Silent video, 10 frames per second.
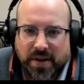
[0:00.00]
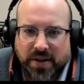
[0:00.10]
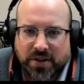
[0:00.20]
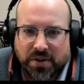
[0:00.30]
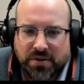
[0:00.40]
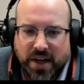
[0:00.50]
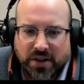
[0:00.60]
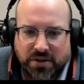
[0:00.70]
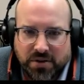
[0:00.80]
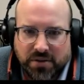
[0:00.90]
so
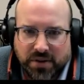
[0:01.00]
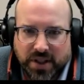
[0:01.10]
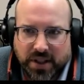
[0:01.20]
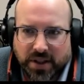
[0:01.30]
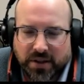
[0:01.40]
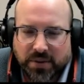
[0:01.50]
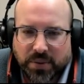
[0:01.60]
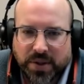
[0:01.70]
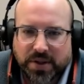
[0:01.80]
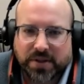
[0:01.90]
3923
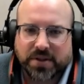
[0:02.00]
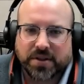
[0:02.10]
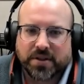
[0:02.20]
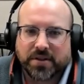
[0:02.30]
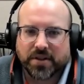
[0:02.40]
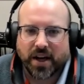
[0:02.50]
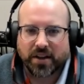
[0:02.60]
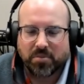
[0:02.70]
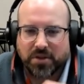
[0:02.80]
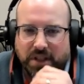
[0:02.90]
was
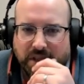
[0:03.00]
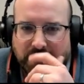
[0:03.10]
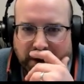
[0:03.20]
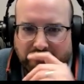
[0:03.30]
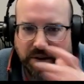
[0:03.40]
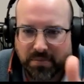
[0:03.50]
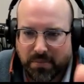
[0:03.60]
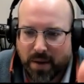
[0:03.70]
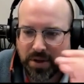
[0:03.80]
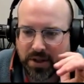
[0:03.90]
the particular
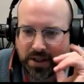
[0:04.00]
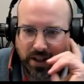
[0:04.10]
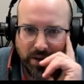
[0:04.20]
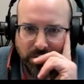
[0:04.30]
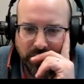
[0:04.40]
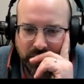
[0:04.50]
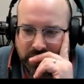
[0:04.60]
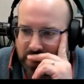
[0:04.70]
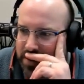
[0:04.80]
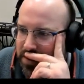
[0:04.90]
mapping unit label
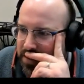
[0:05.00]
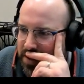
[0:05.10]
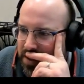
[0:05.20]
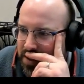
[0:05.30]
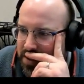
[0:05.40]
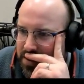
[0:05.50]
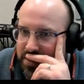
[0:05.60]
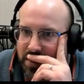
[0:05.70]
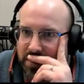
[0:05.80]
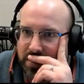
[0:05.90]
that's on here.
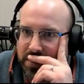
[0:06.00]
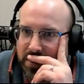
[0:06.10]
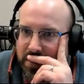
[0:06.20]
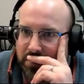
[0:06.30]
So let's go